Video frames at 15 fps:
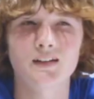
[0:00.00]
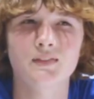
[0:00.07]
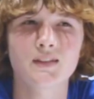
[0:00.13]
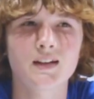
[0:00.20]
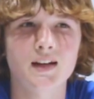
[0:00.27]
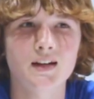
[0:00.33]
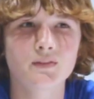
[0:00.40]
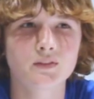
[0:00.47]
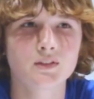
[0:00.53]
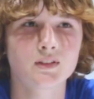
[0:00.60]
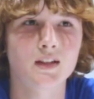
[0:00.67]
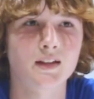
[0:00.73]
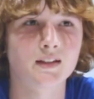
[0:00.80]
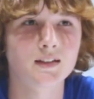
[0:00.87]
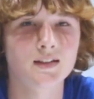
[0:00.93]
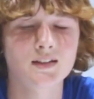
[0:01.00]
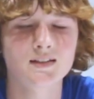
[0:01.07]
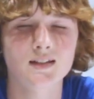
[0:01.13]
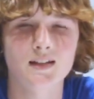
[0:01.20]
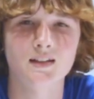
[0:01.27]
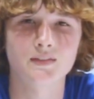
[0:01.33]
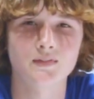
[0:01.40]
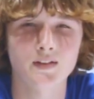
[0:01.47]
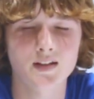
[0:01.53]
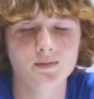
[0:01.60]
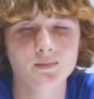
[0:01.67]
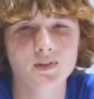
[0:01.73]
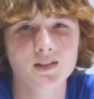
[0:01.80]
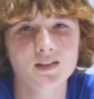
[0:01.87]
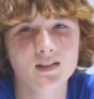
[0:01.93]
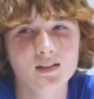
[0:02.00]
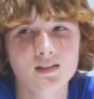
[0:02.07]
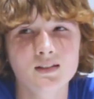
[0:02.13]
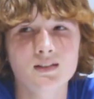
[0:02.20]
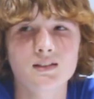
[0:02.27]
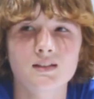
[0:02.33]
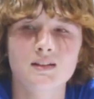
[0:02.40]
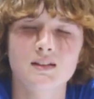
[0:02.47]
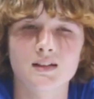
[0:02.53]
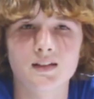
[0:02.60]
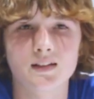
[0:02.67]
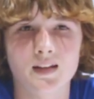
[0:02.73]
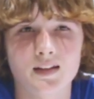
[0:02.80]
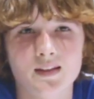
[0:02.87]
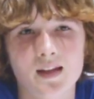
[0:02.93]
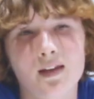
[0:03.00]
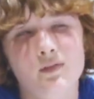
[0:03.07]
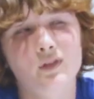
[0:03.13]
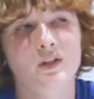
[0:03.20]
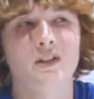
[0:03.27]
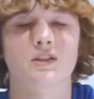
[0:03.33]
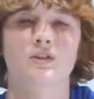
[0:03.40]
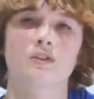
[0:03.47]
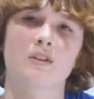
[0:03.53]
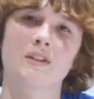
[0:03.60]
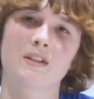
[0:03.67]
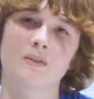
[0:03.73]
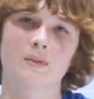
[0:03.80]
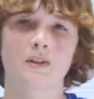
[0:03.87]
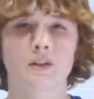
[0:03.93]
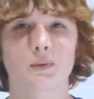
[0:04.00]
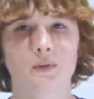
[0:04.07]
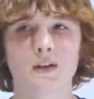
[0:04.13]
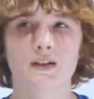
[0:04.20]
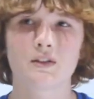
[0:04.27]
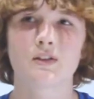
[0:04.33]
feel like everyone like is like a family, and like that everyone gets treated really well,